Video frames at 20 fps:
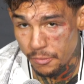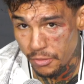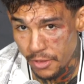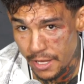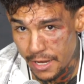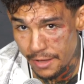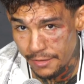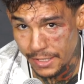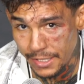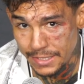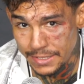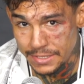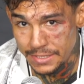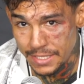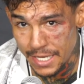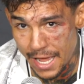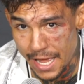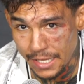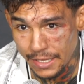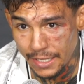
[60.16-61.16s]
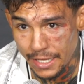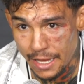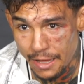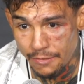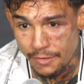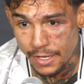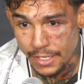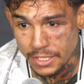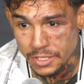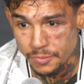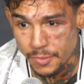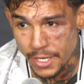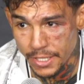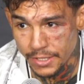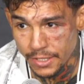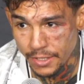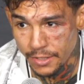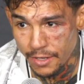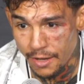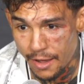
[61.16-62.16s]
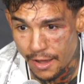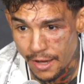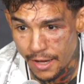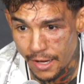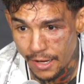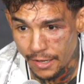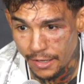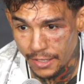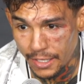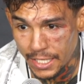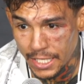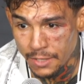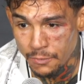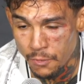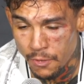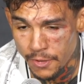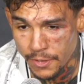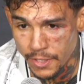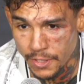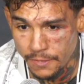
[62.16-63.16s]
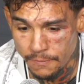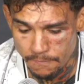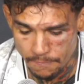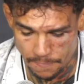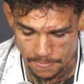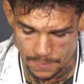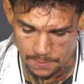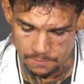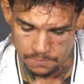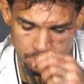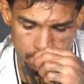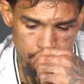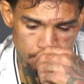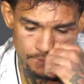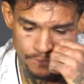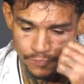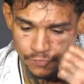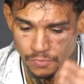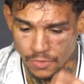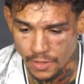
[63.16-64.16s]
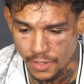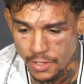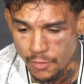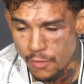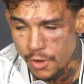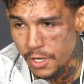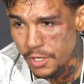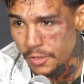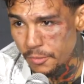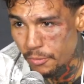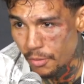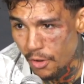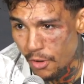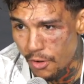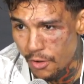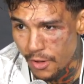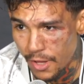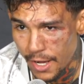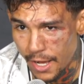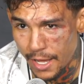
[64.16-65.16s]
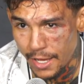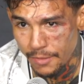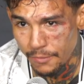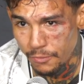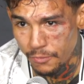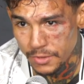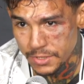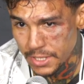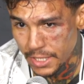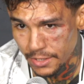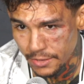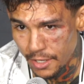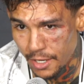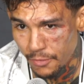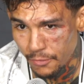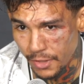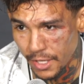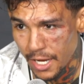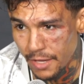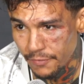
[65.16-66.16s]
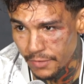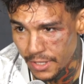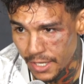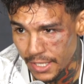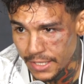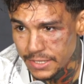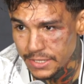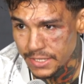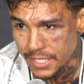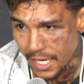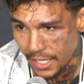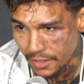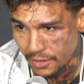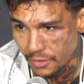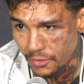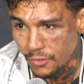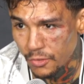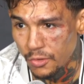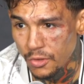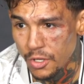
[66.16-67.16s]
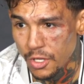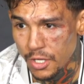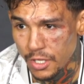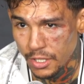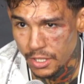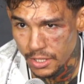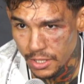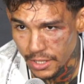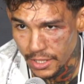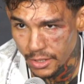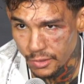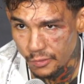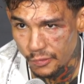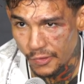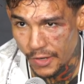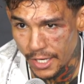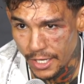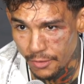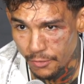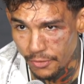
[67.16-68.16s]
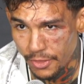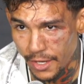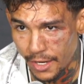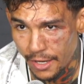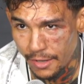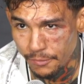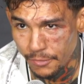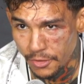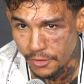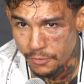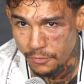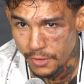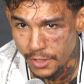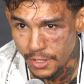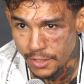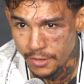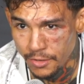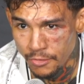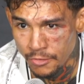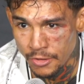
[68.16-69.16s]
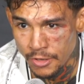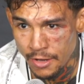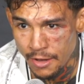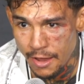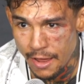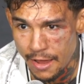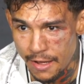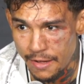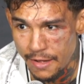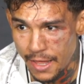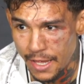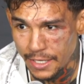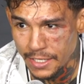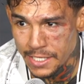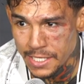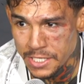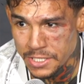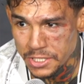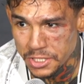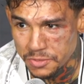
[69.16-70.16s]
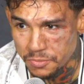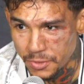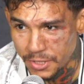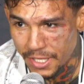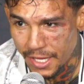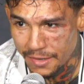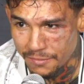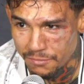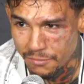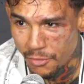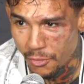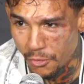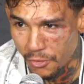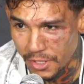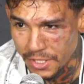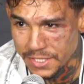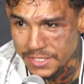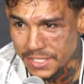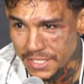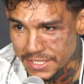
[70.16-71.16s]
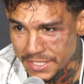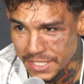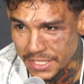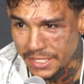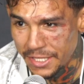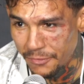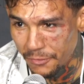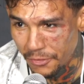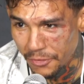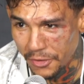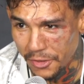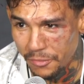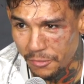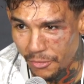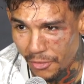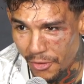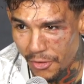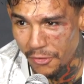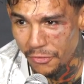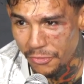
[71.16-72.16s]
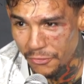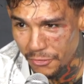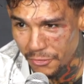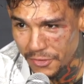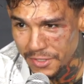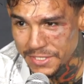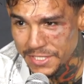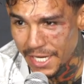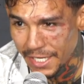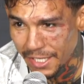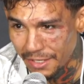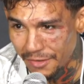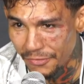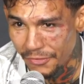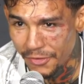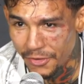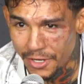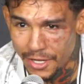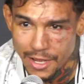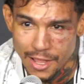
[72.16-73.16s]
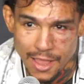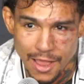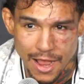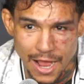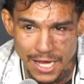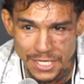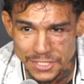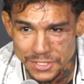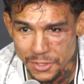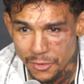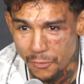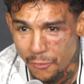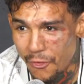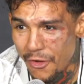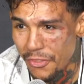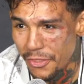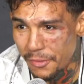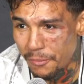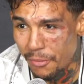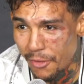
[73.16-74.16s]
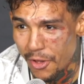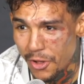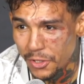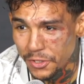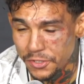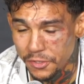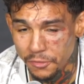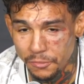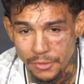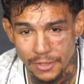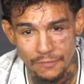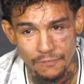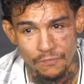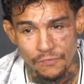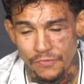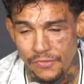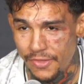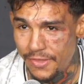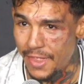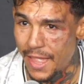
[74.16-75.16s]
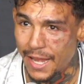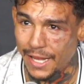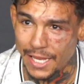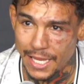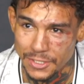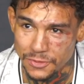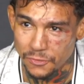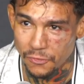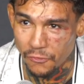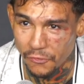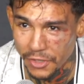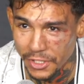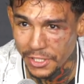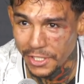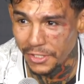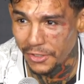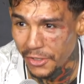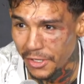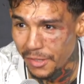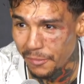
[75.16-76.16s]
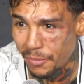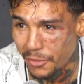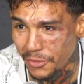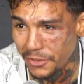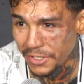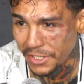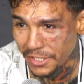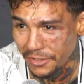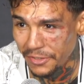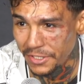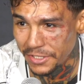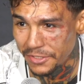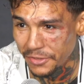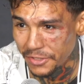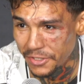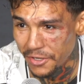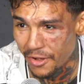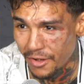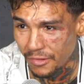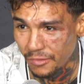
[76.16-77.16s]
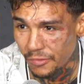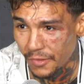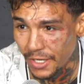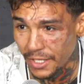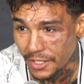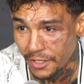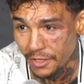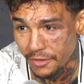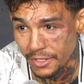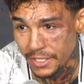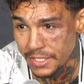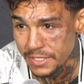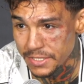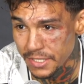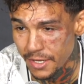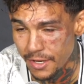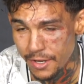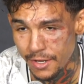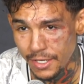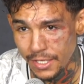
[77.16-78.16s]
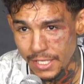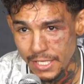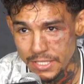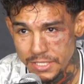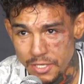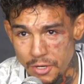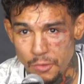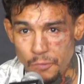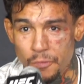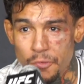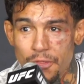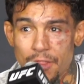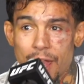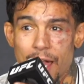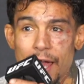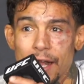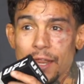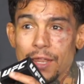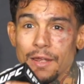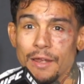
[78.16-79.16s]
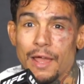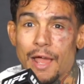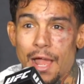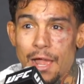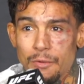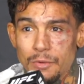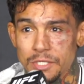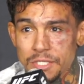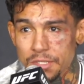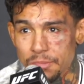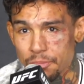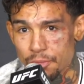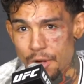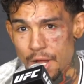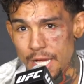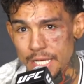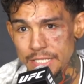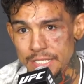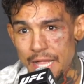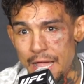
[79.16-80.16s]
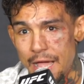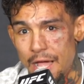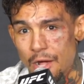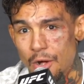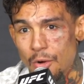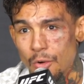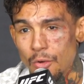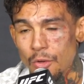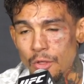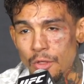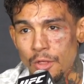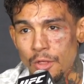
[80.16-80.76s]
played out exactly how I expected. He wanted to brawl, and I was like, no, we're gonna have a nice technical, clean fight that I'm gonna win. And then he just became more insistent that we were gonna brawl through the second and third. And I still won the brawl too, but that guy's really good at pulling you into a dogfight. You know, he's known for that, and I was surprised how